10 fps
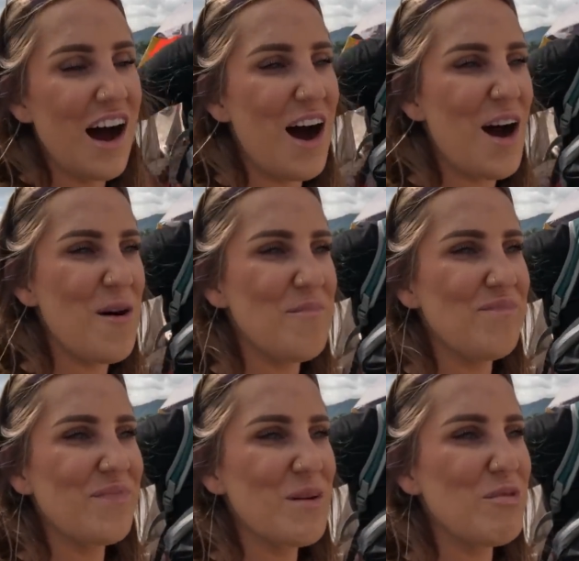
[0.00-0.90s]

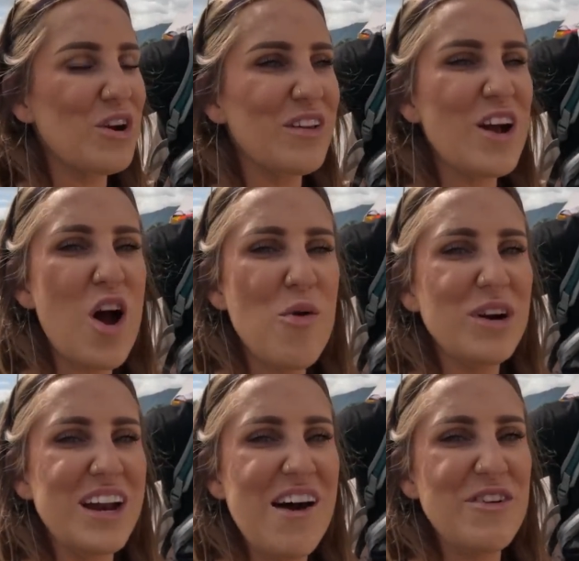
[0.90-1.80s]
Um, but you're like, oh, we're
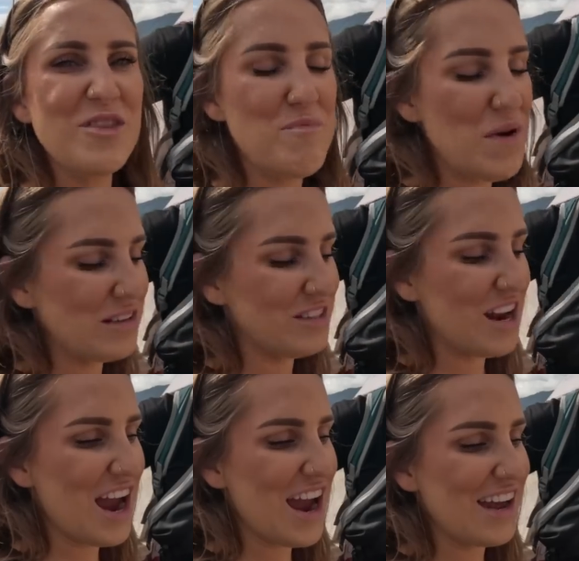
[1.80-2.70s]
gonna have like the best
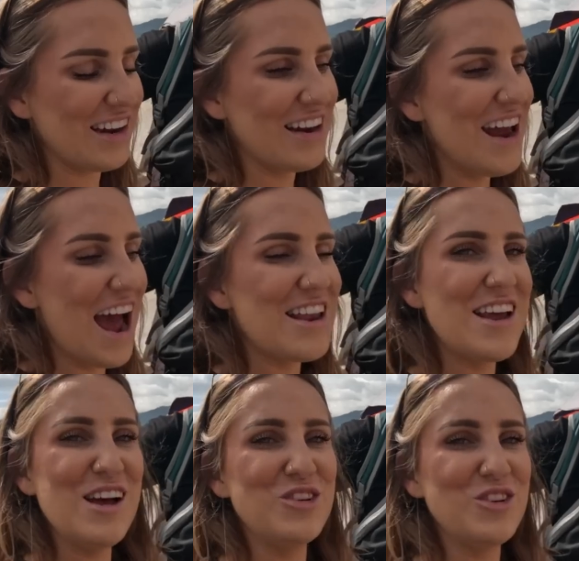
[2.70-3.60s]
day, and and
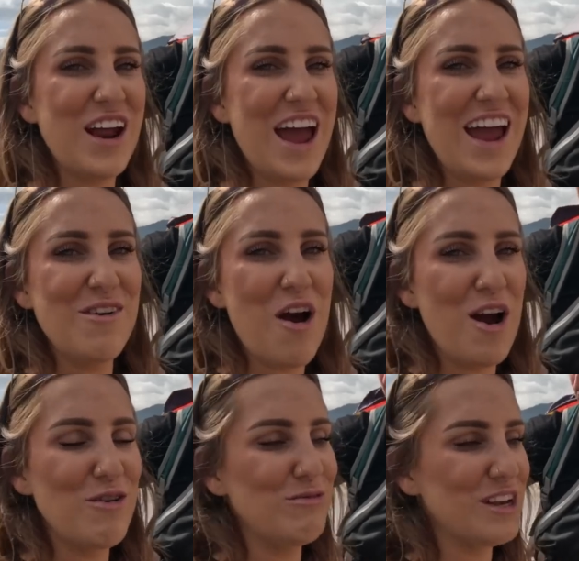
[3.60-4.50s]
yesterday
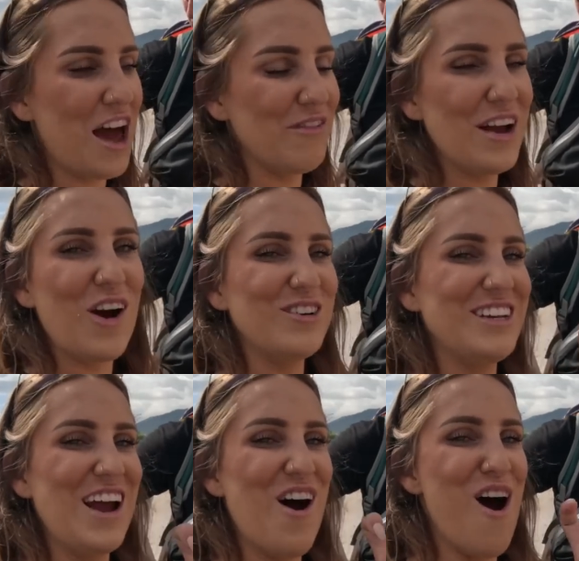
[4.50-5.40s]
our, it was kind of like our
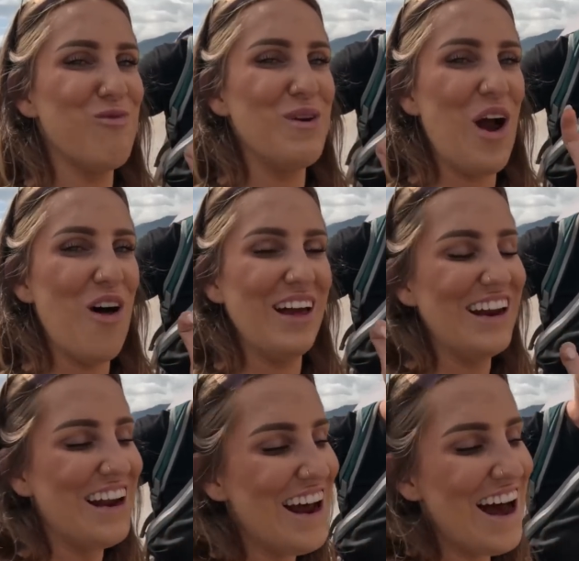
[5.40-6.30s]
day off, we call
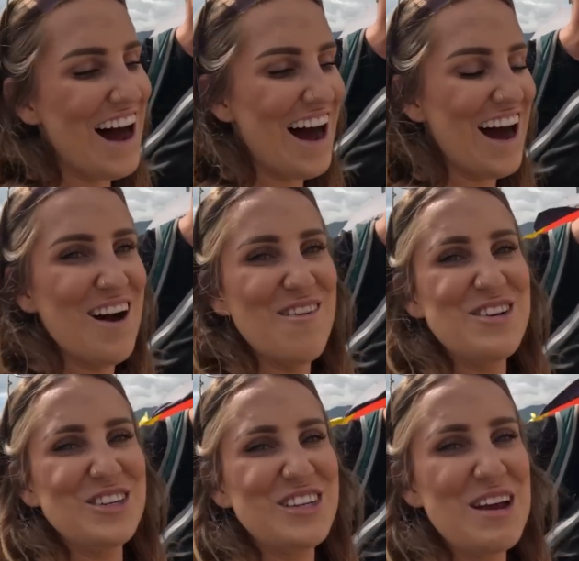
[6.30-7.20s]
it, um,
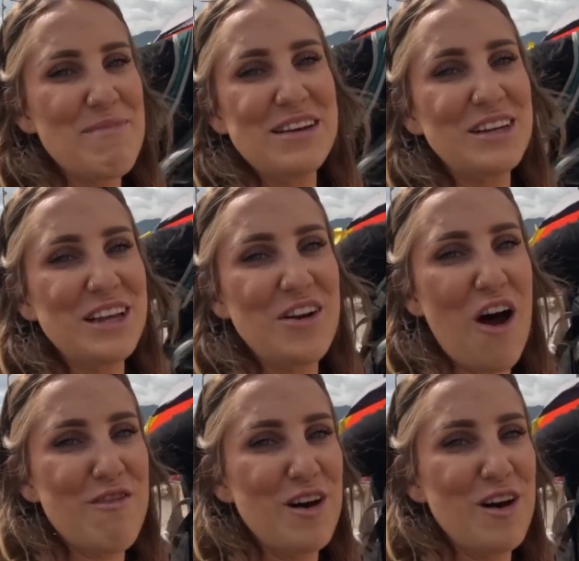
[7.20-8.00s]
and just like basically not